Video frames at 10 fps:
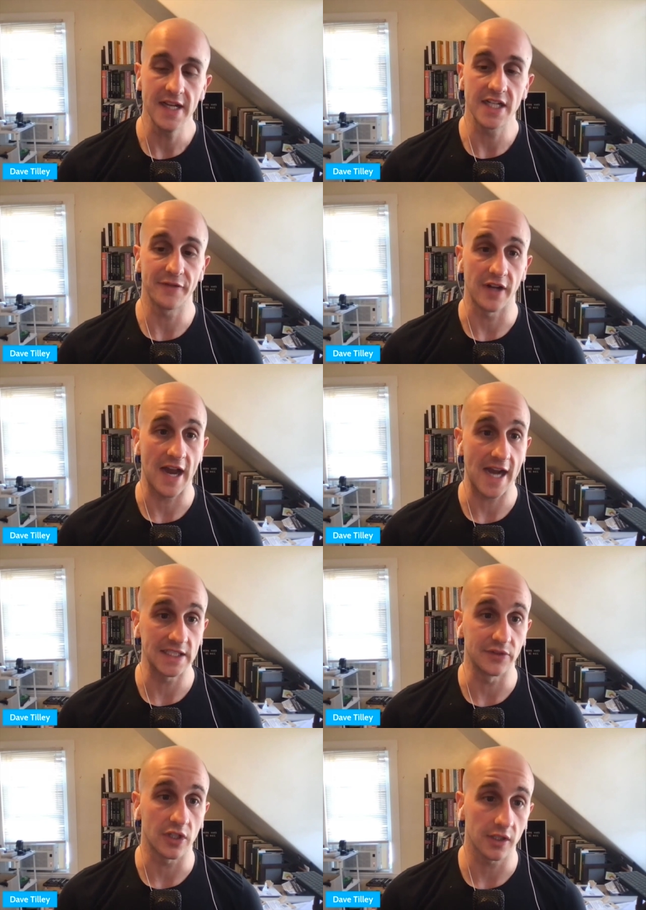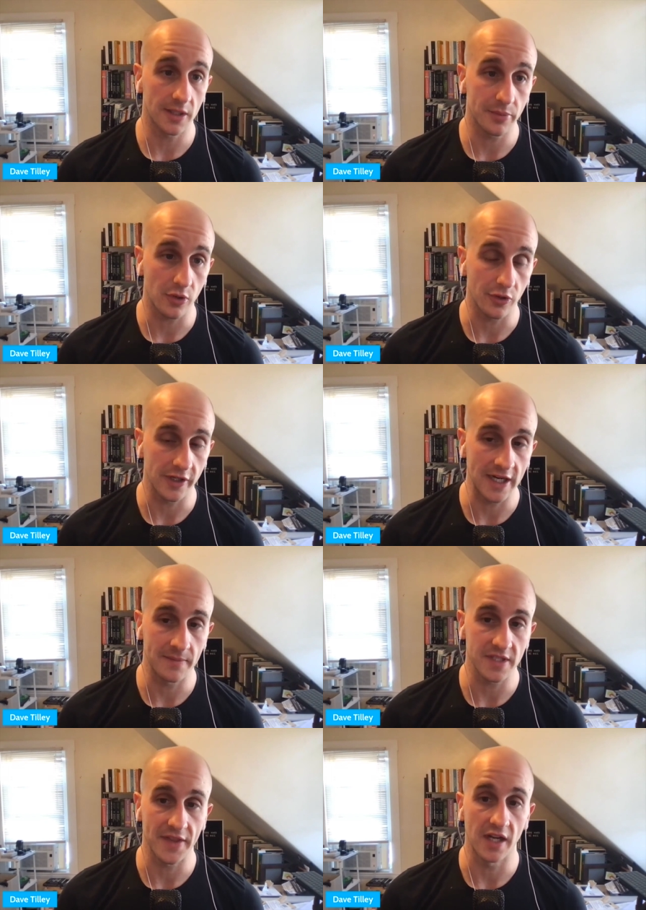different high-level club
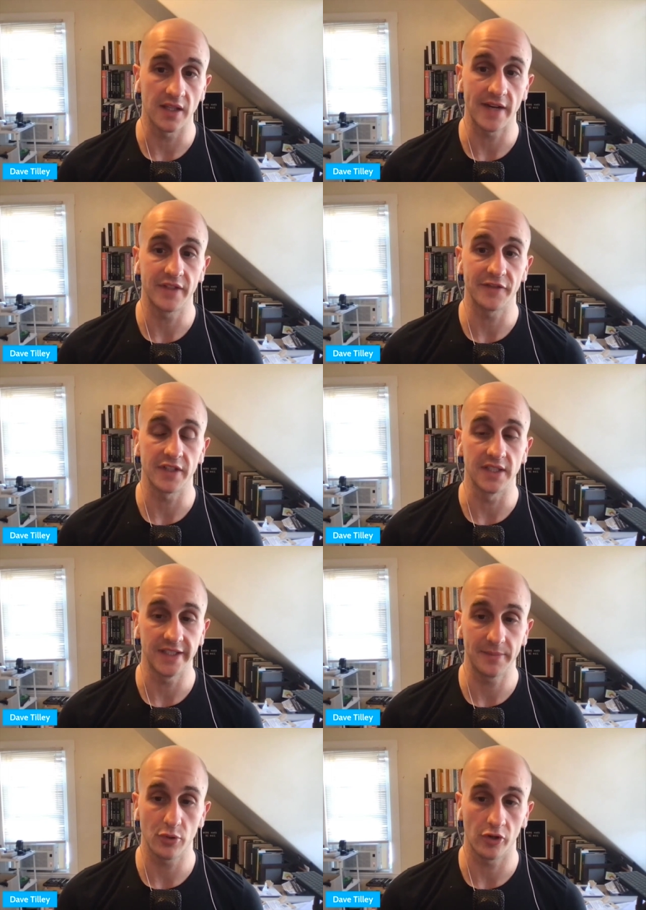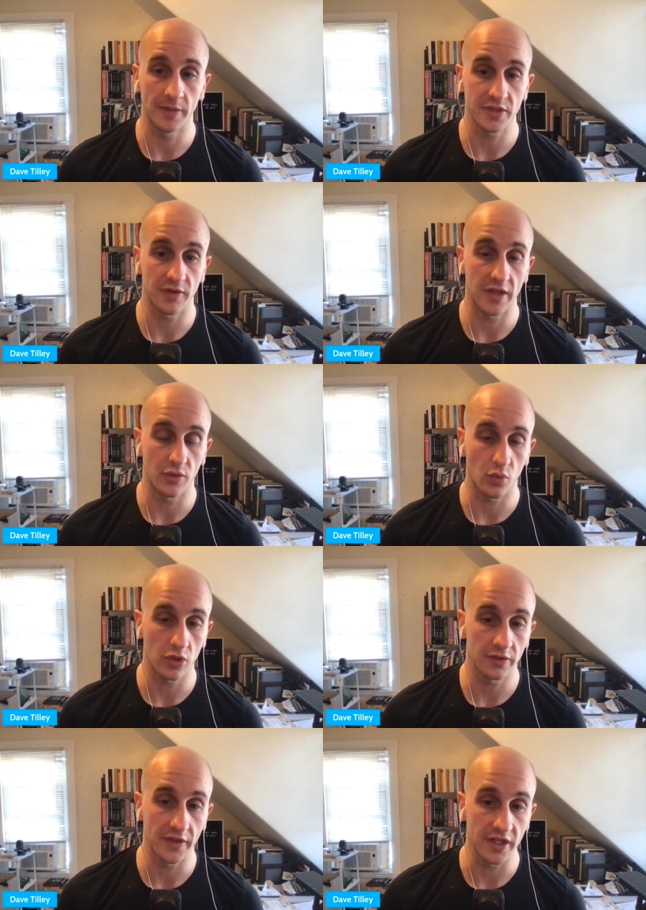programs, and then a lot of different elite programs around the
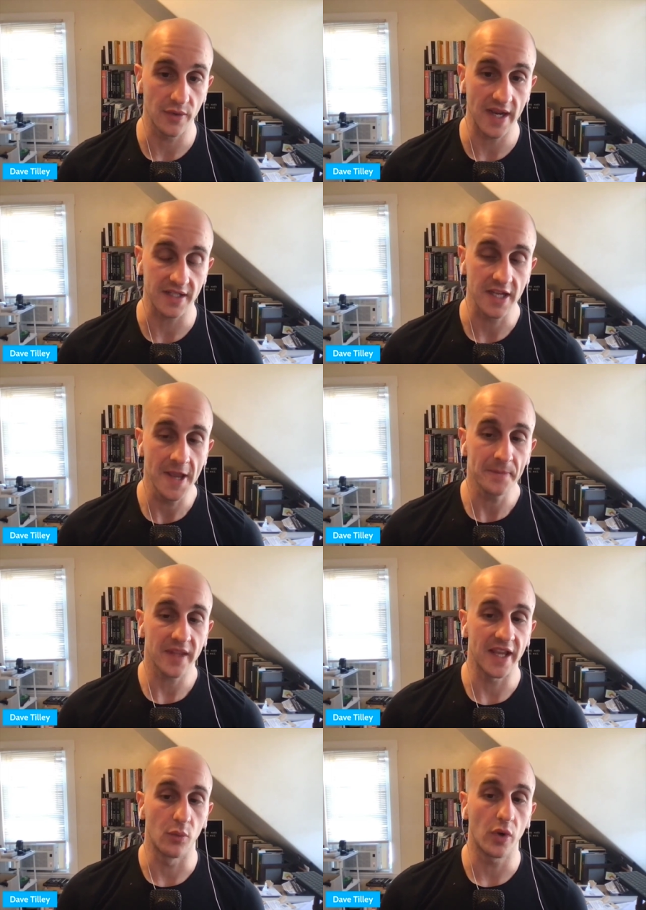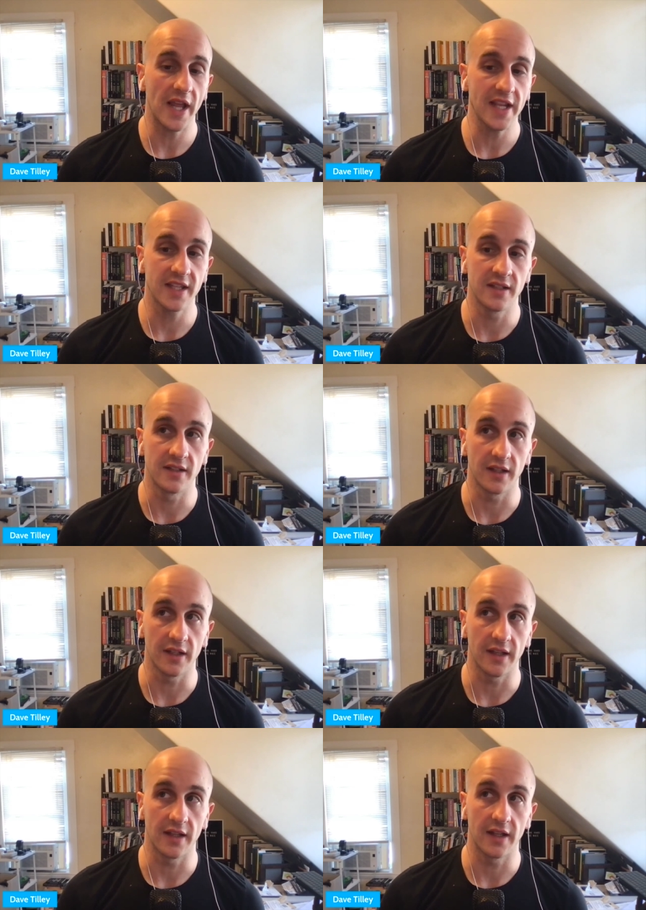world in the US. And what I can
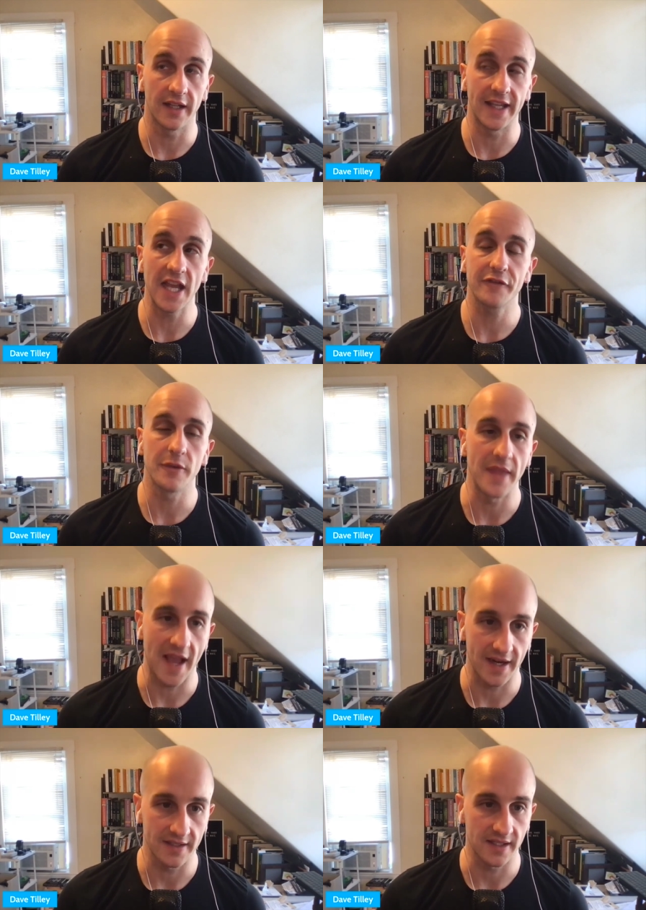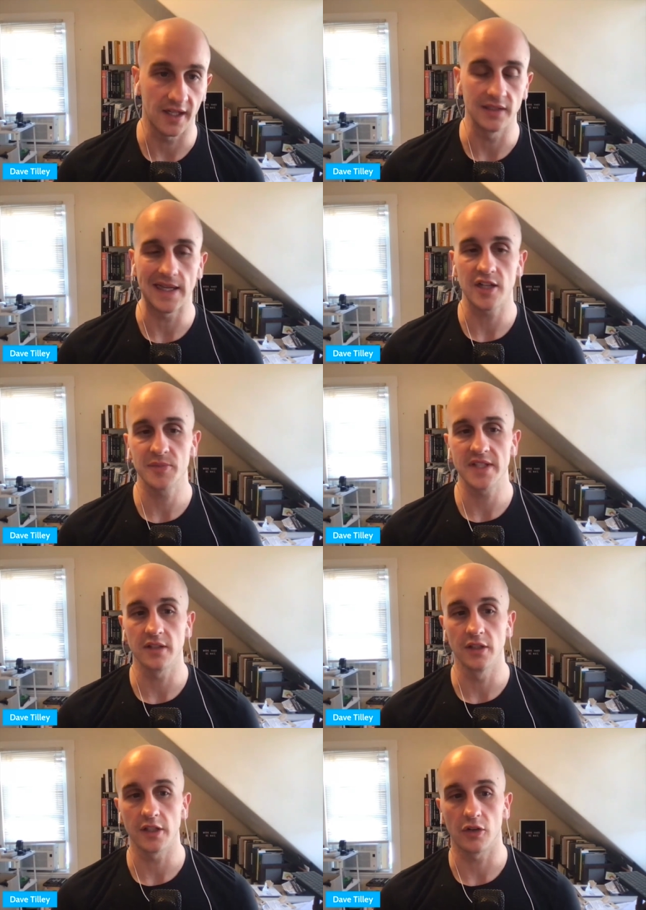get from that is that it allows me to
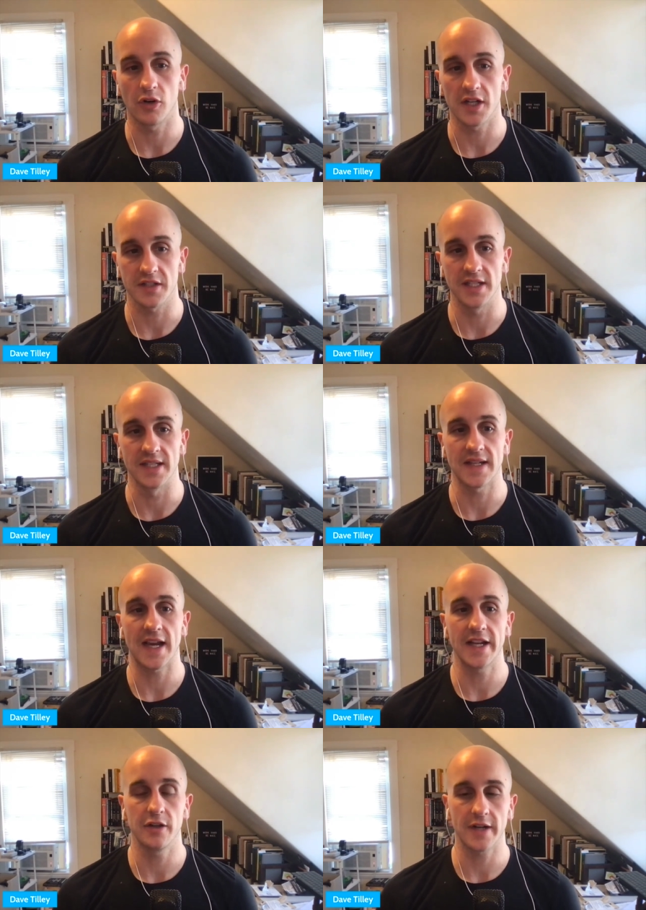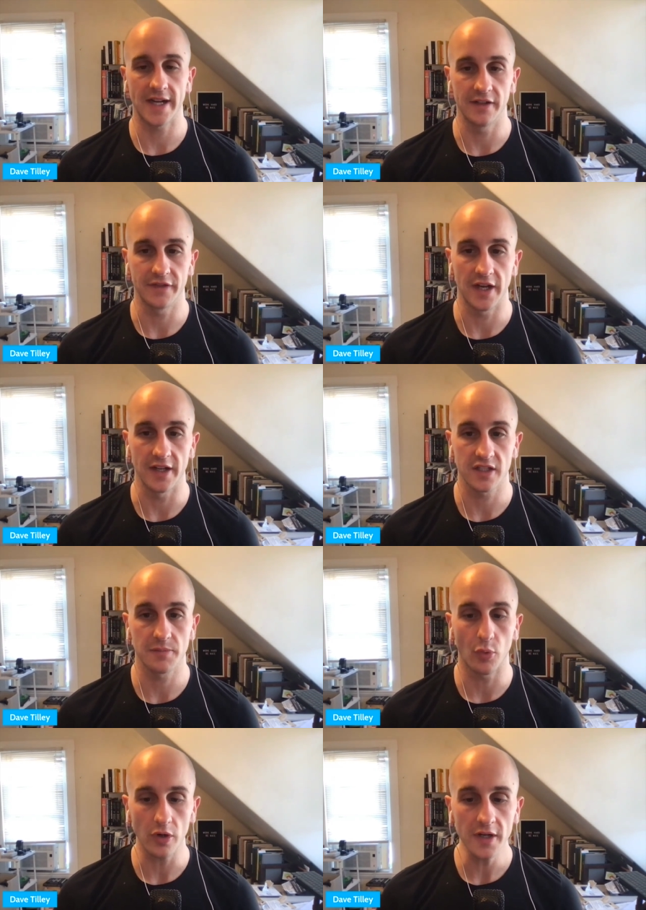look across the entire kind of
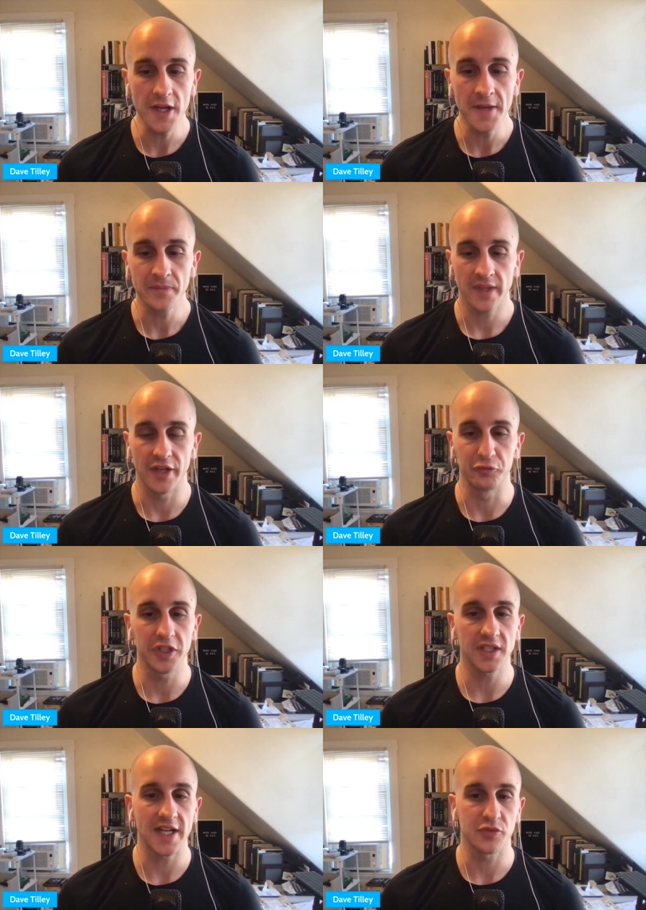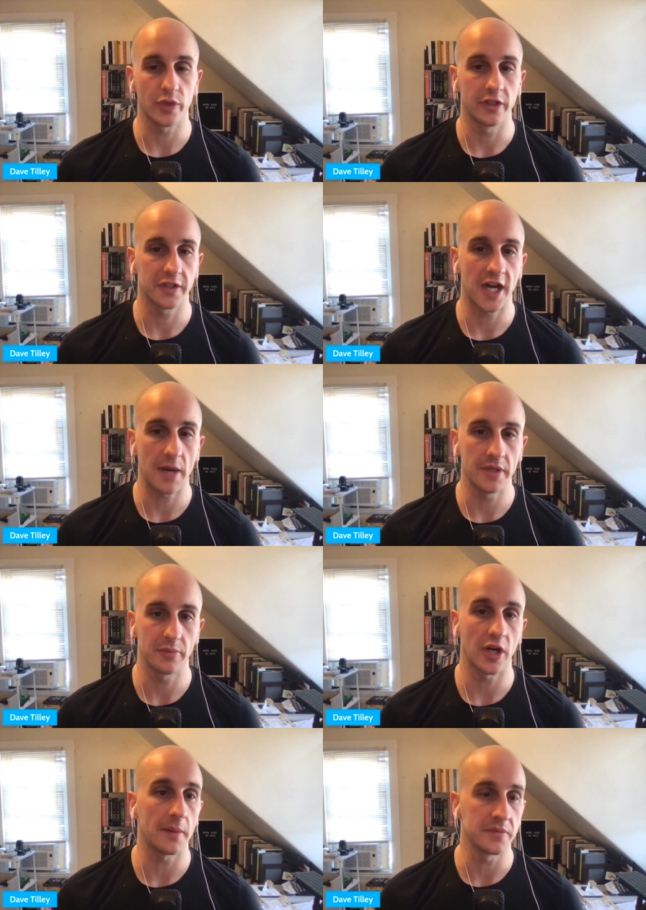sport and realize what are common
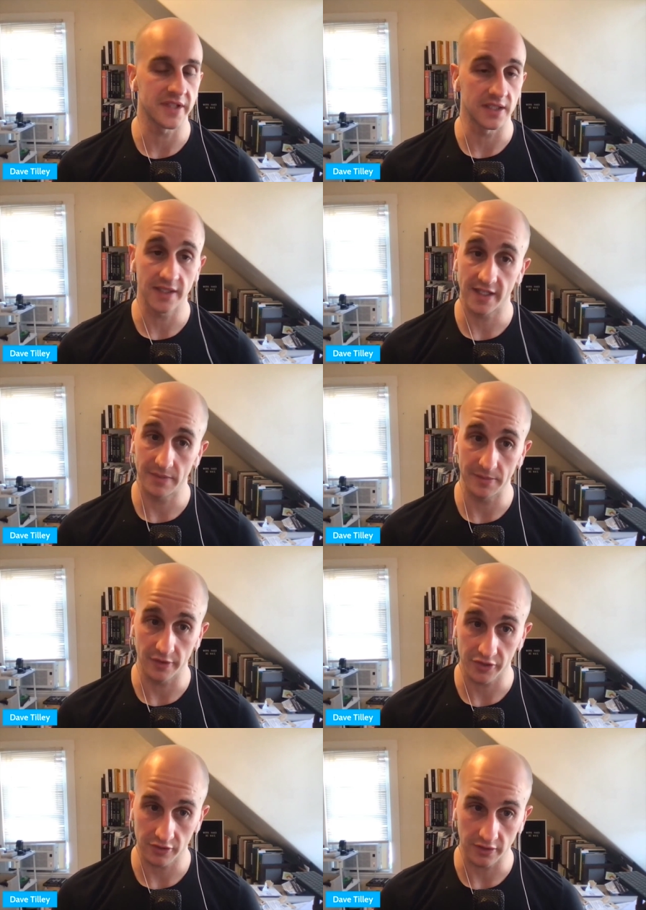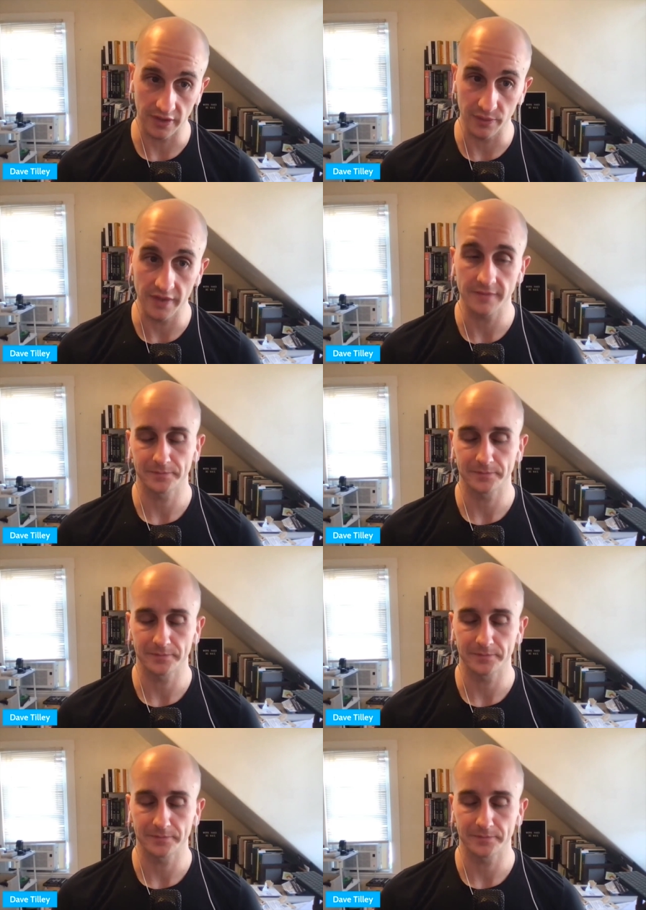problems that a lot of people are struggling with.